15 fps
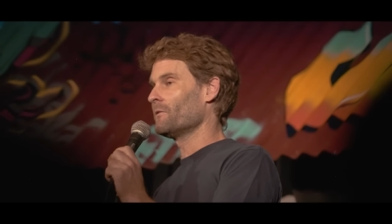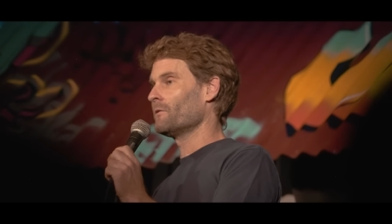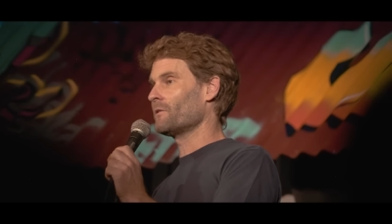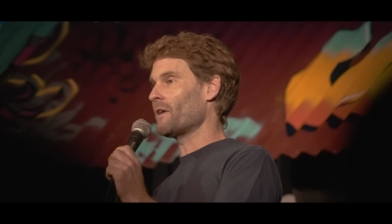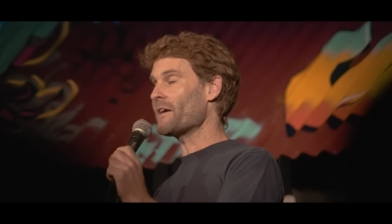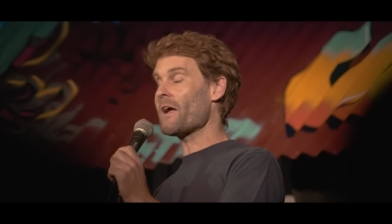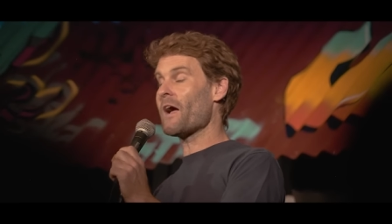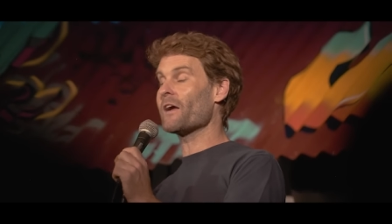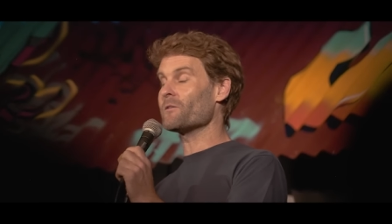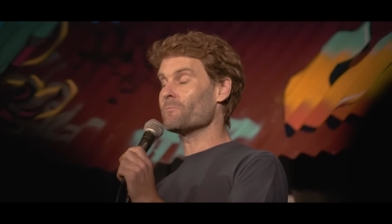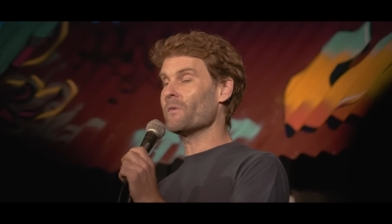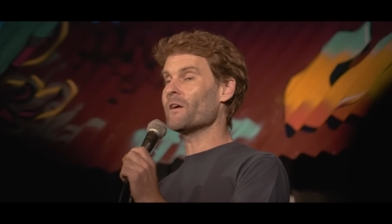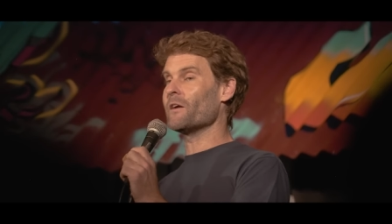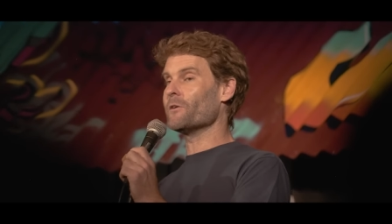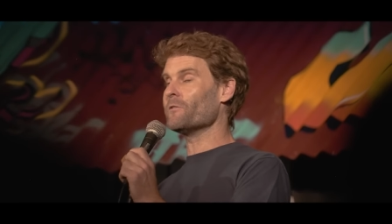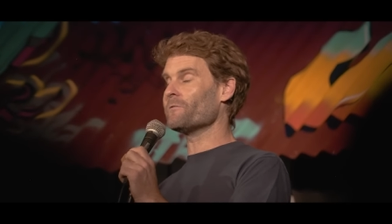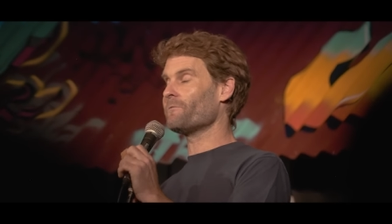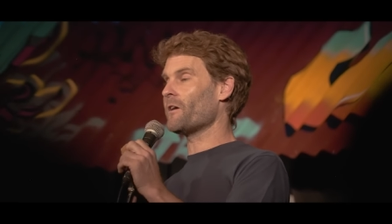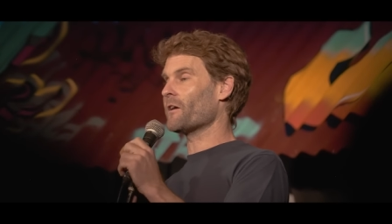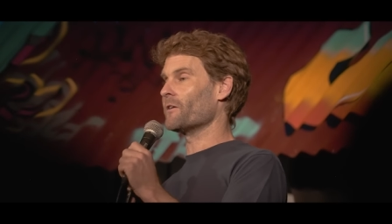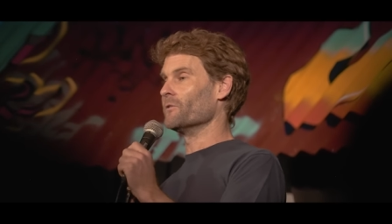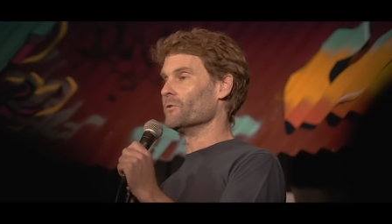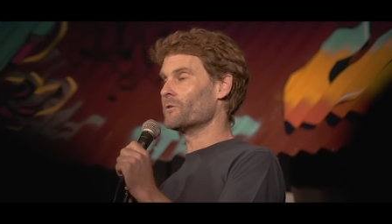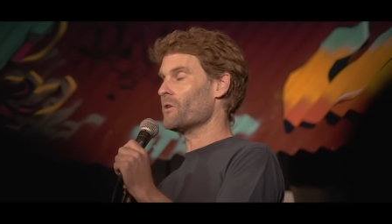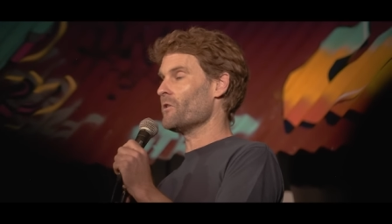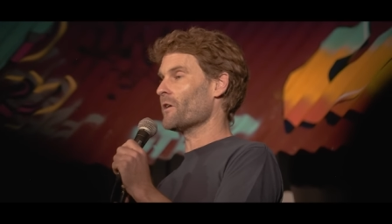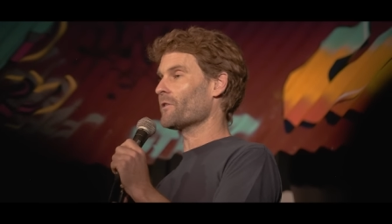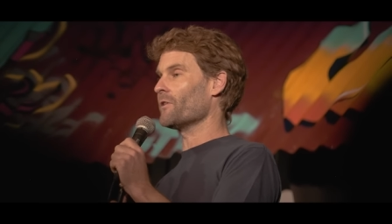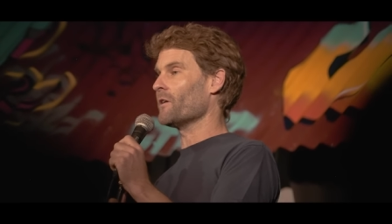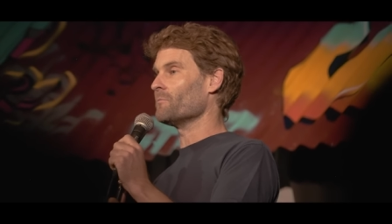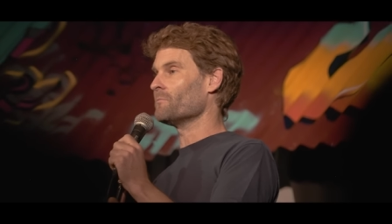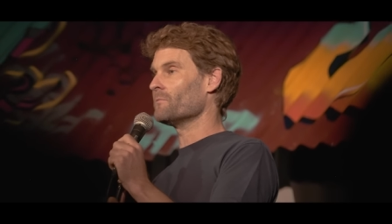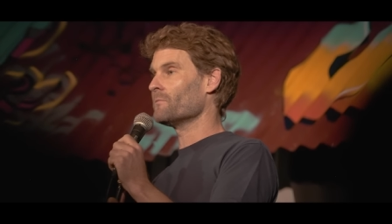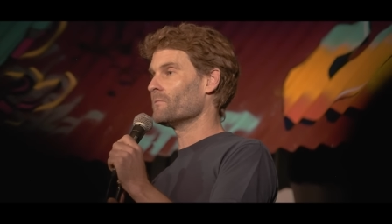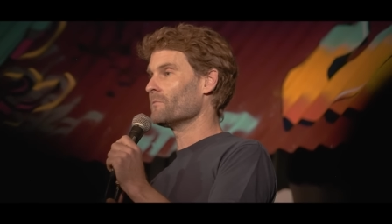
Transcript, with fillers: They hate me and I fucking look like them.